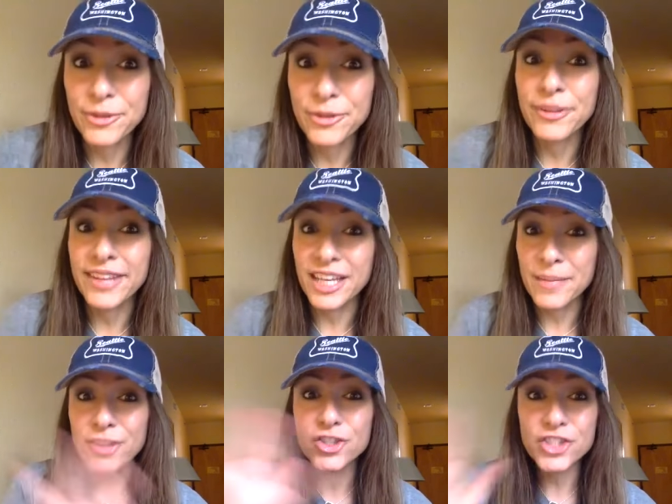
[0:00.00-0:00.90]
when we're
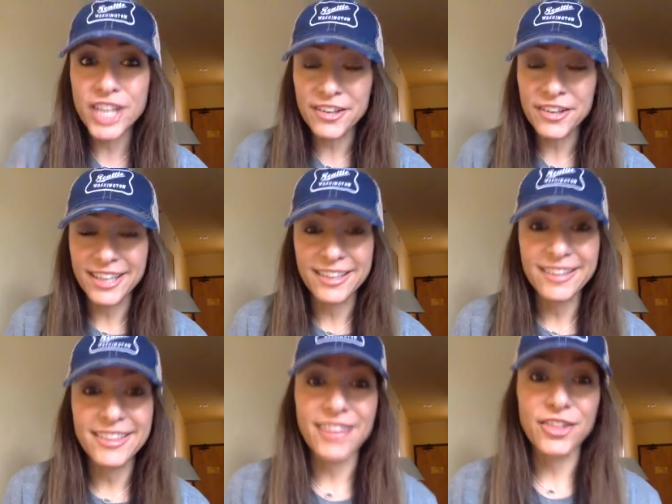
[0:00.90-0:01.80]
thinking about sharing
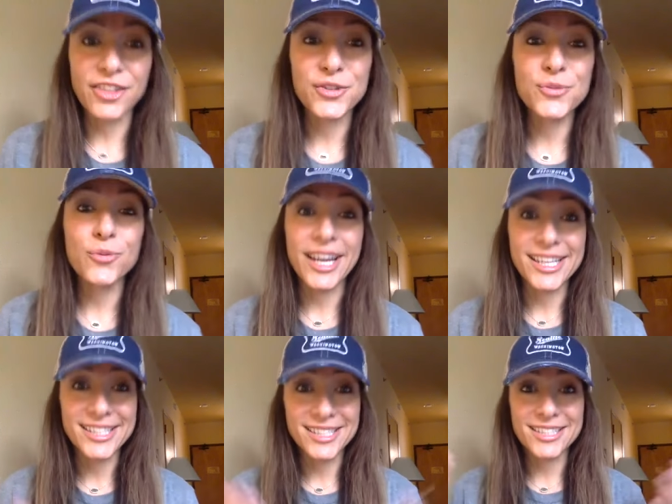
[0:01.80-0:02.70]
that there's
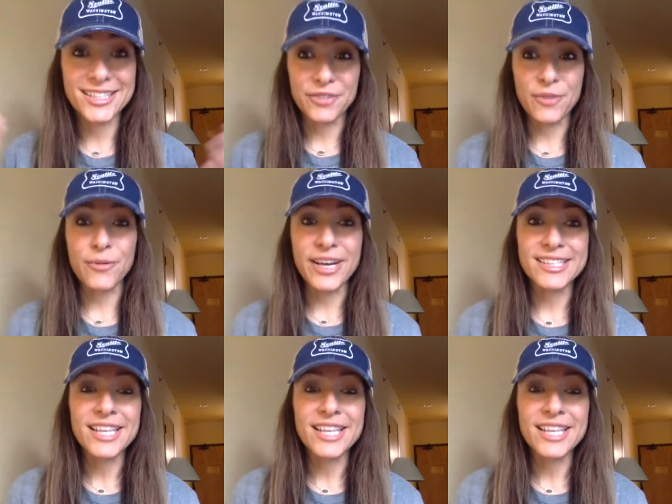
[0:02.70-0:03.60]
ways different
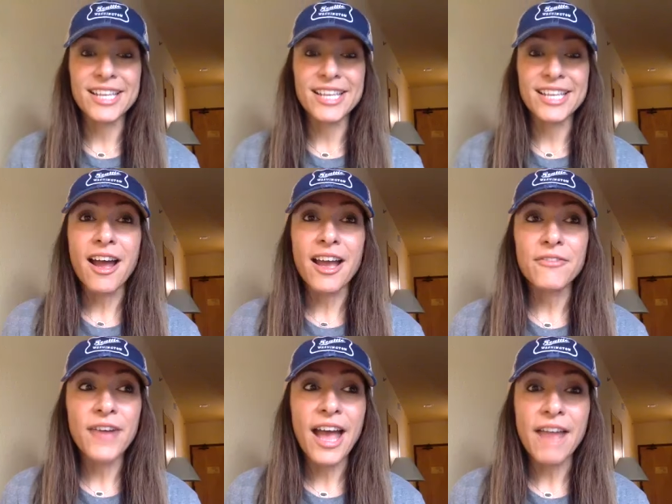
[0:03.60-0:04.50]
ways uh,
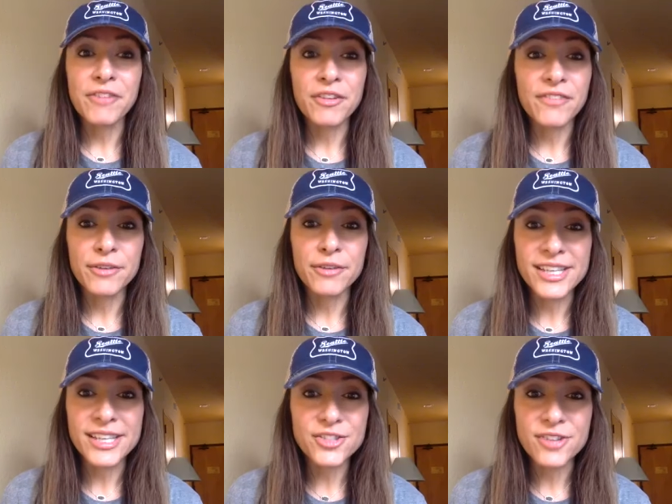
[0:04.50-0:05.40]
if you have your
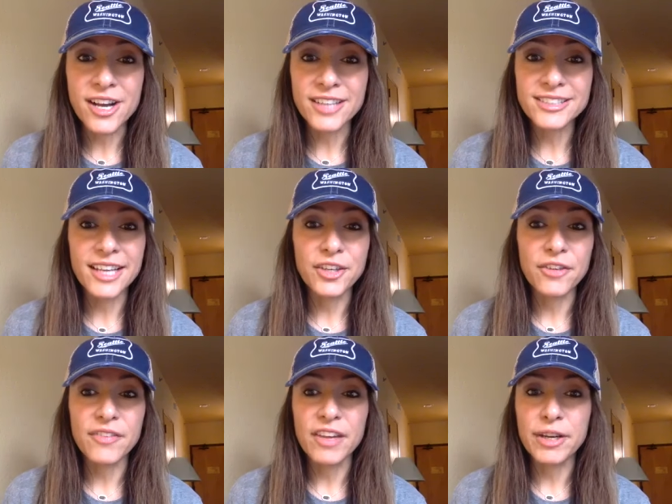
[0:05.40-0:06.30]
favorite restaurant
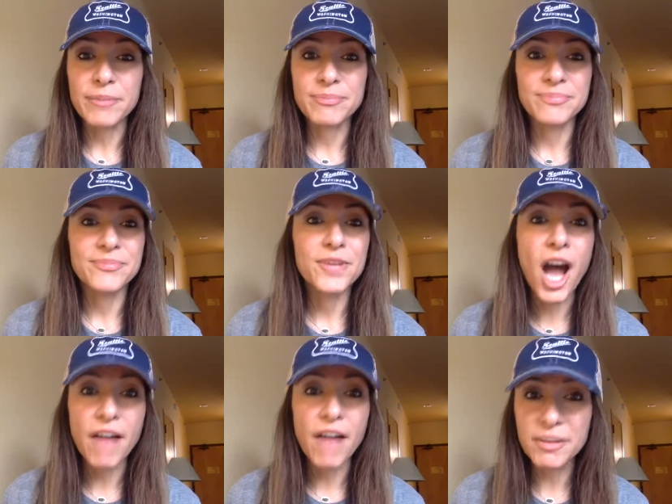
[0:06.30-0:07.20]
your favorite
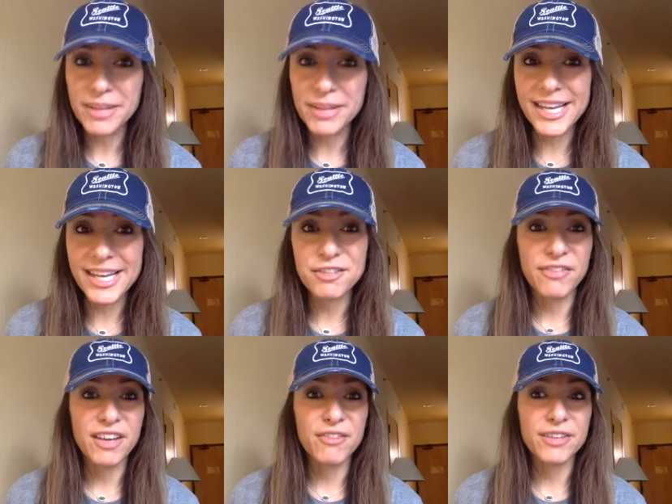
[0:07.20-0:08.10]
coffee place
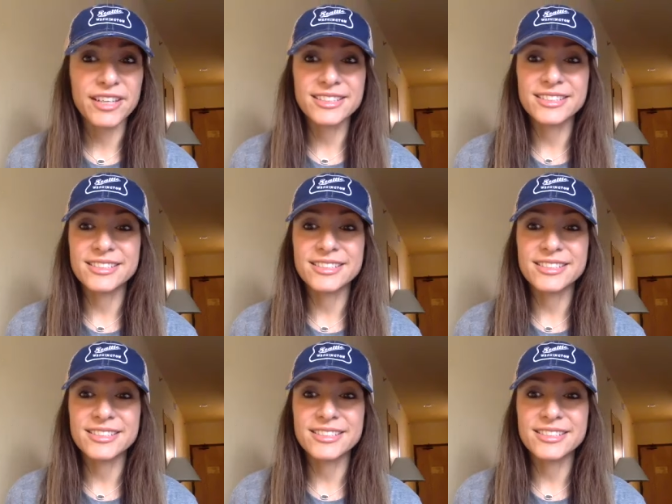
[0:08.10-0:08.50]
your favorite